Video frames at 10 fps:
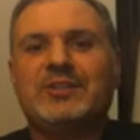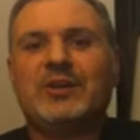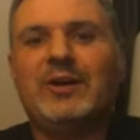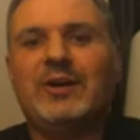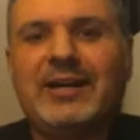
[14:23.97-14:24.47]

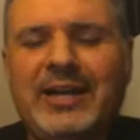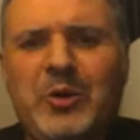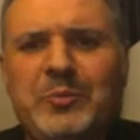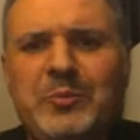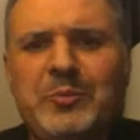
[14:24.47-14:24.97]
So I
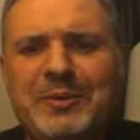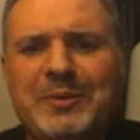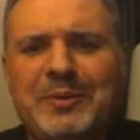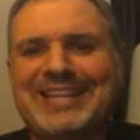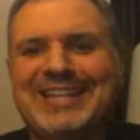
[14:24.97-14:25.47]
hope nobody
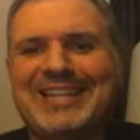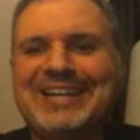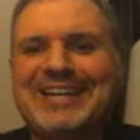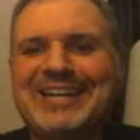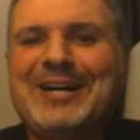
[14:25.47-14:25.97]
did that. I don't.
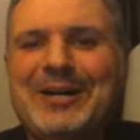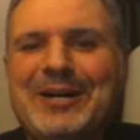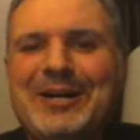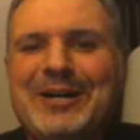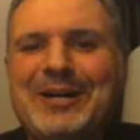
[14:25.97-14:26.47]
I don't think
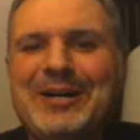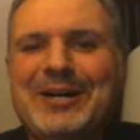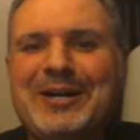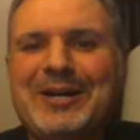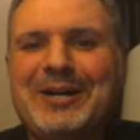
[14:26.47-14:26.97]
anybody did that.
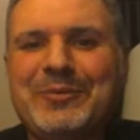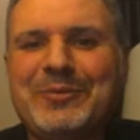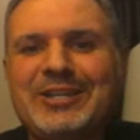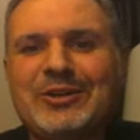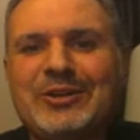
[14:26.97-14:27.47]
Uh,
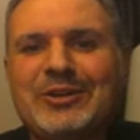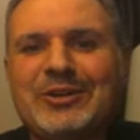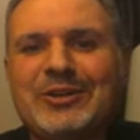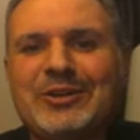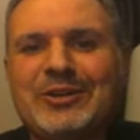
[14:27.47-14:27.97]
we tried to
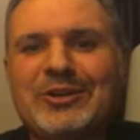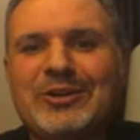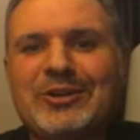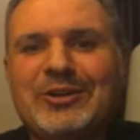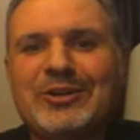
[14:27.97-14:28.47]
make it so
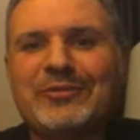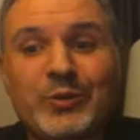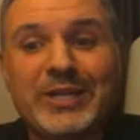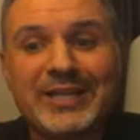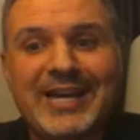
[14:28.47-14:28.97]
cheesy and
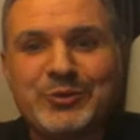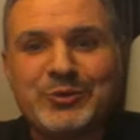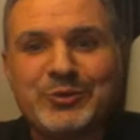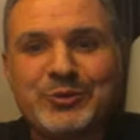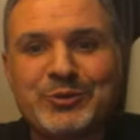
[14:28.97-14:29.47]
over the top that
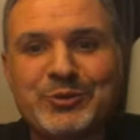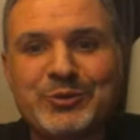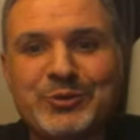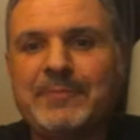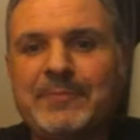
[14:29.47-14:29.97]
you would soon
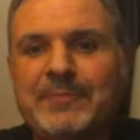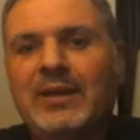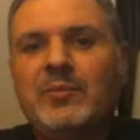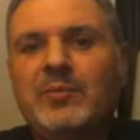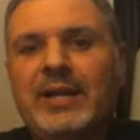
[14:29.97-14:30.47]
realize
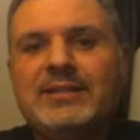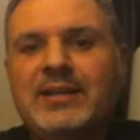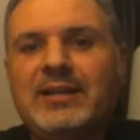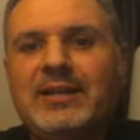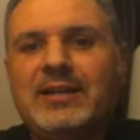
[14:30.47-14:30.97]
you were playing a
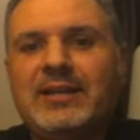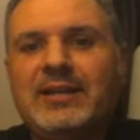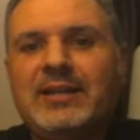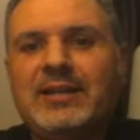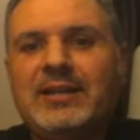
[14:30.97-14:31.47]
game.
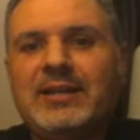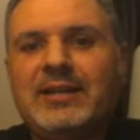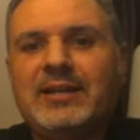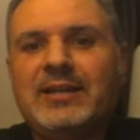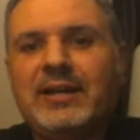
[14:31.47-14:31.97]

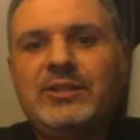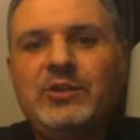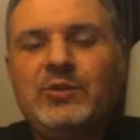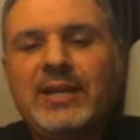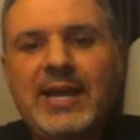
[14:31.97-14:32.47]
But uh,
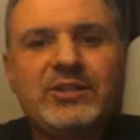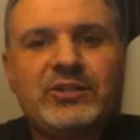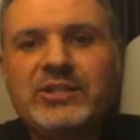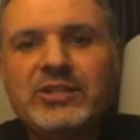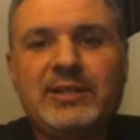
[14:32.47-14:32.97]
you can
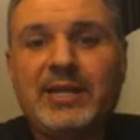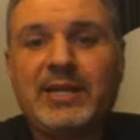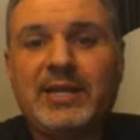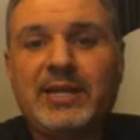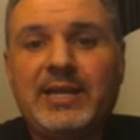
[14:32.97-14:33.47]
actually
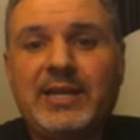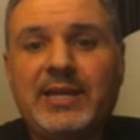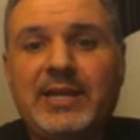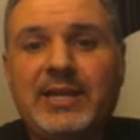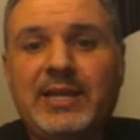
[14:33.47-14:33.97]
start games with
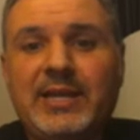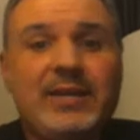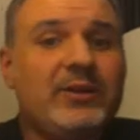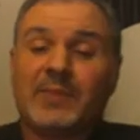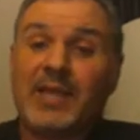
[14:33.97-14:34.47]
people that
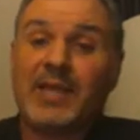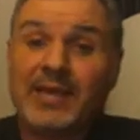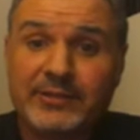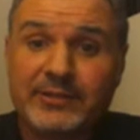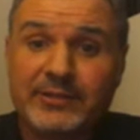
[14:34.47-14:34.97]
they don't know that
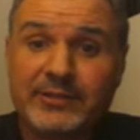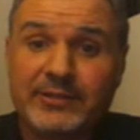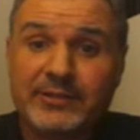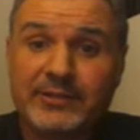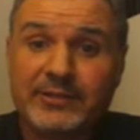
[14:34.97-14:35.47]
they're
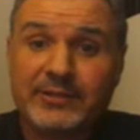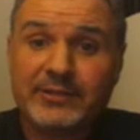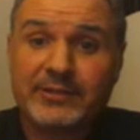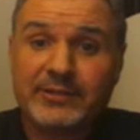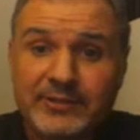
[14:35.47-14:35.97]
playing,
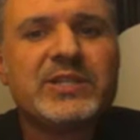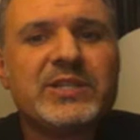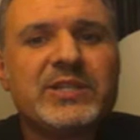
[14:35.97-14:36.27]
and